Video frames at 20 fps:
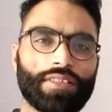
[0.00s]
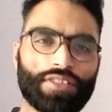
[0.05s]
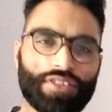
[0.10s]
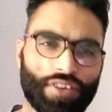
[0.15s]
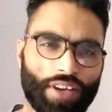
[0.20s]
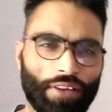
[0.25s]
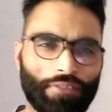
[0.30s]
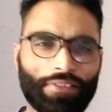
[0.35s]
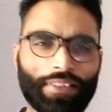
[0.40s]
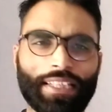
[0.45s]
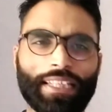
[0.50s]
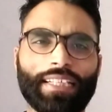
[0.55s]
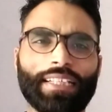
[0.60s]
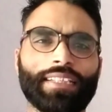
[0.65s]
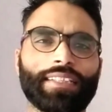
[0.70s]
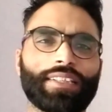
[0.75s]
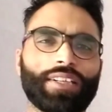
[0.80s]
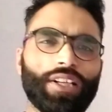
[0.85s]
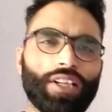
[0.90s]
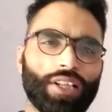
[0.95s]

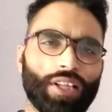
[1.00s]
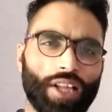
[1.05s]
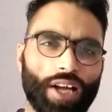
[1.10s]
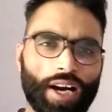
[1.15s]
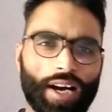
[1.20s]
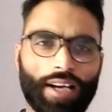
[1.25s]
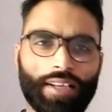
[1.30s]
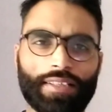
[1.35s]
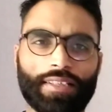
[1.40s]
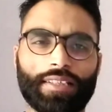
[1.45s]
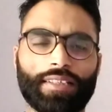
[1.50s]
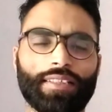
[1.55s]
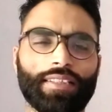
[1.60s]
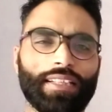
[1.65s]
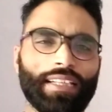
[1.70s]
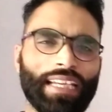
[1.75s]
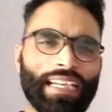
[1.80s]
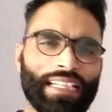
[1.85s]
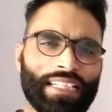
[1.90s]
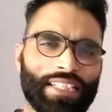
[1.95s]
traveling a lot
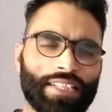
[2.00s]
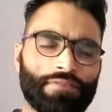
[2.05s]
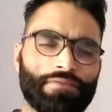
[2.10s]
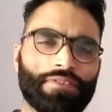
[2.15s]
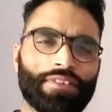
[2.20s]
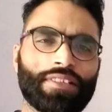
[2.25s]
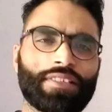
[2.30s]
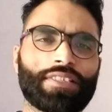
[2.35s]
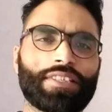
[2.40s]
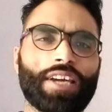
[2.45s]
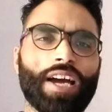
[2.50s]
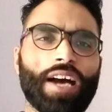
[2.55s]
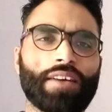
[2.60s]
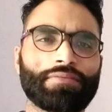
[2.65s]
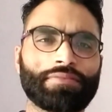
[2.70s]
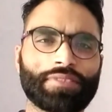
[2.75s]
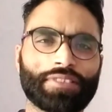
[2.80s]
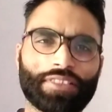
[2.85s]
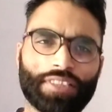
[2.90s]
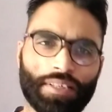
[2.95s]
in different
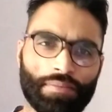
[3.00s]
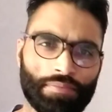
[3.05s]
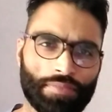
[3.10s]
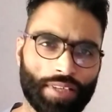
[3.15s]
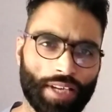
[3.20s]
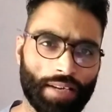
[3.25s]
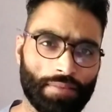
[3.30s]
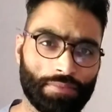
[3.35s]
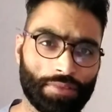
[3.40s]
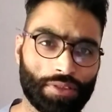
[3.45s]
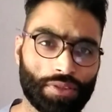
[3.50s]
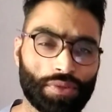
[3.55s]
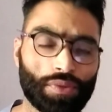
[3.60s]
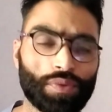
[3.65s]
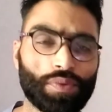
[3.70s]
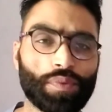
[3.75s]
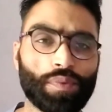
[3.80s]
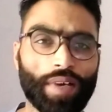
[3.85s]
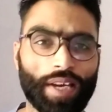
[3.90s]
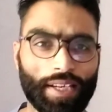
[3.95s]
towns, sometimes
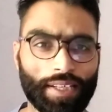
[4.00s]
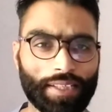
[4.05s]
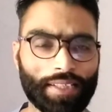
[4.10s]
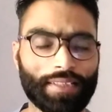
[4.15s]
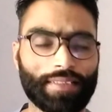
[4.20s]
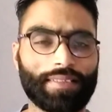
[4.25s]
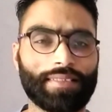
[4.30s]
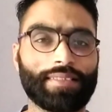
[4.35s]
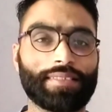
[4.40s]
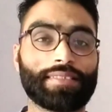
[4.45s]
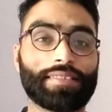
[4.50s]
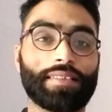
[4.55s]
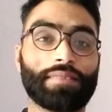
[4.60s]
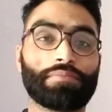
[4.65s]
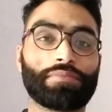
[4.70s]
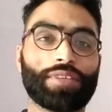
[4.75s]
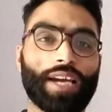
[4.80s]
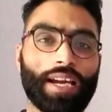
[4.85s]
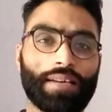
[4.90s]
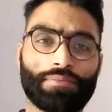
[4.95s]
through vehicles,
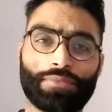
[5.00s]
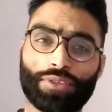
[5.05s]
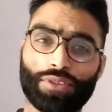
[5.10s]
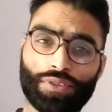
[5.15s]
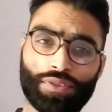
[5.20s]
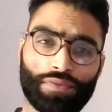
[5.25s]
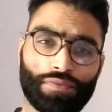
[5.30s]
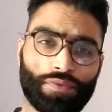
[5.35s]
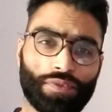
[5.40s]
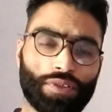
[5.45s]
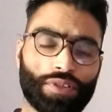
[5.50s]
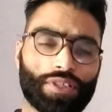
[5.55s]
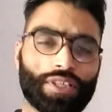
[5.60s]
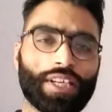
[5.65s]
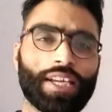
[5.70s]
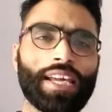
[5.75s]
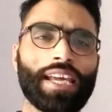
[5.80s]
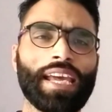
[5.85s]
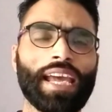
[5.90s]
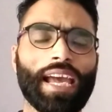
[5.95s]
sometimes on foot,
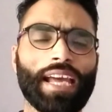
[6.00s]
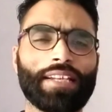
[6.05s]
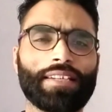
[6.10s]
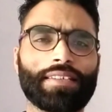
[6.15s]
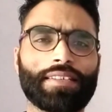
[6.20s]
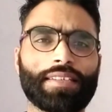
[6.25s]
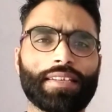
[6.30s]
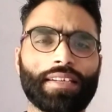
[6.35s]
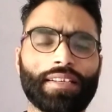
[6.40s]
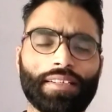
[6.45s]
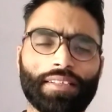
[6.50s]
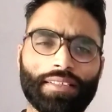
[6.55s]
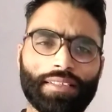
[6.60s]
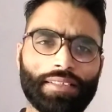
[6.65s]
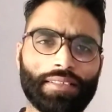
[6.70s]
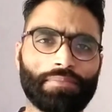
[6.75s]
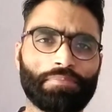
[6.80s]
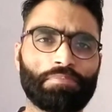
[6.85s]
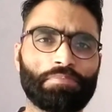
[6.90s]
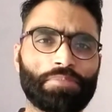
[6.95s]
and
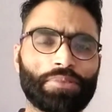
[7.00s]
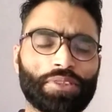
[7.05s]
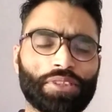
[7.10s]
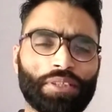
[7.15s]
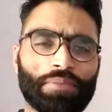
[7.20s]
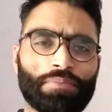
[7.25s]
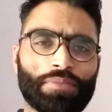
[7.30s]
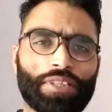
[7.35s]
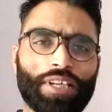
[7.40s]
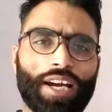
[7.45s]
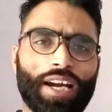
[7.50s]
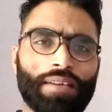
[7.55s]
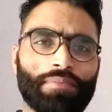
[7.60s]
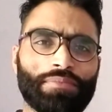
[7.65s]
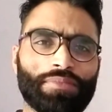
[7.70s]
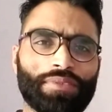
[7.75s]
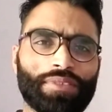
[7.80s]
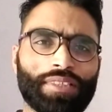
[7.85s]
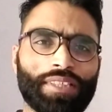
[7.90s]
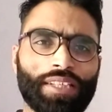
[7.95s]

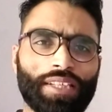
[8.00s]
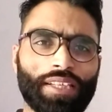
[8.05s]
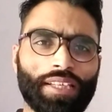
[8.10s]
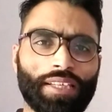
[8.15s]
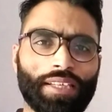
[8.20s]
sometimes